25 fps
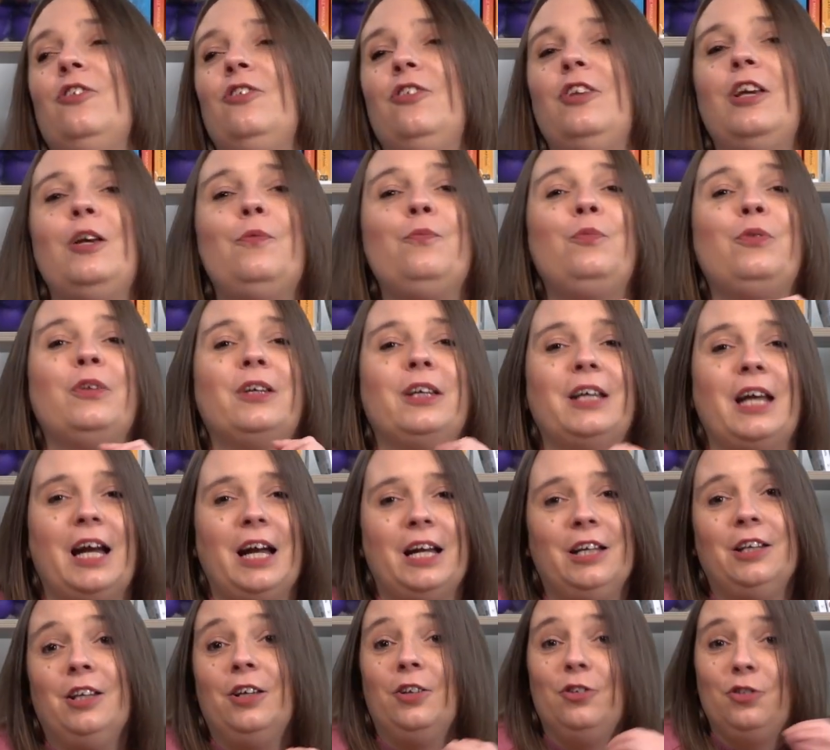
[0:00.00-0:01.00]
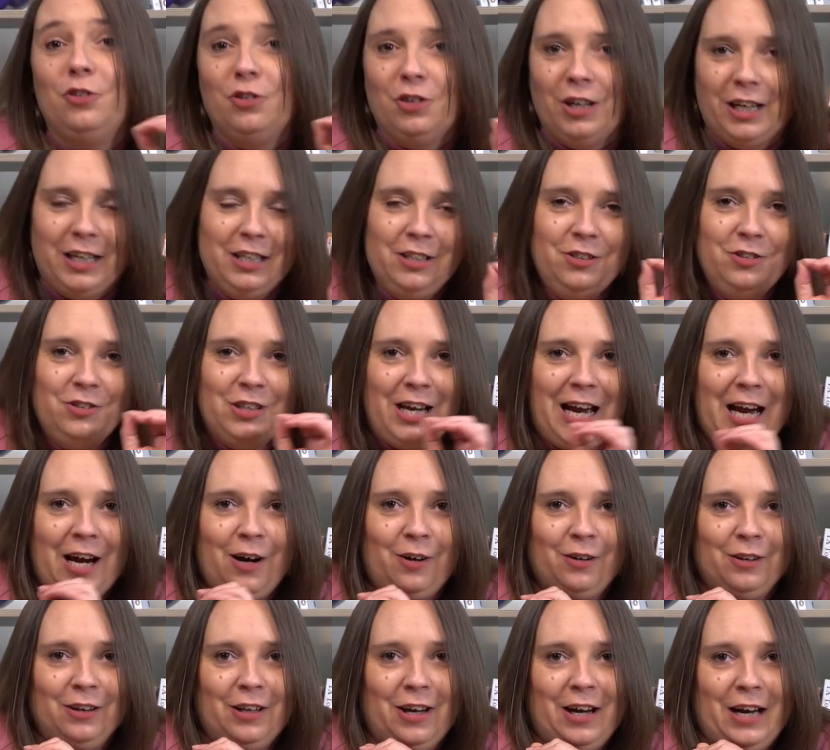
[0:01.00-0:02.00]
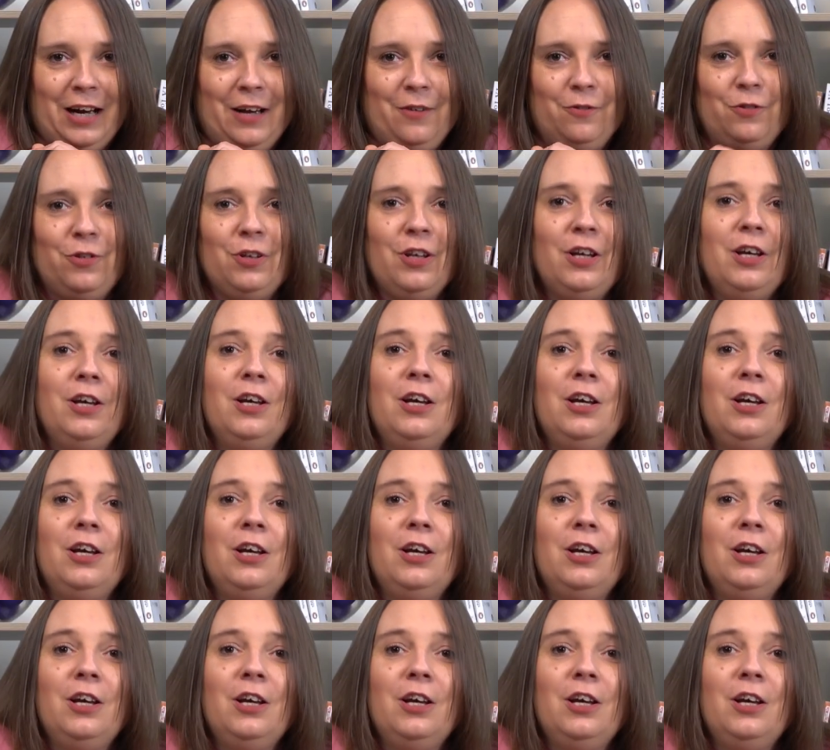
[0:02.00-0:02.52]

tips can change our lives.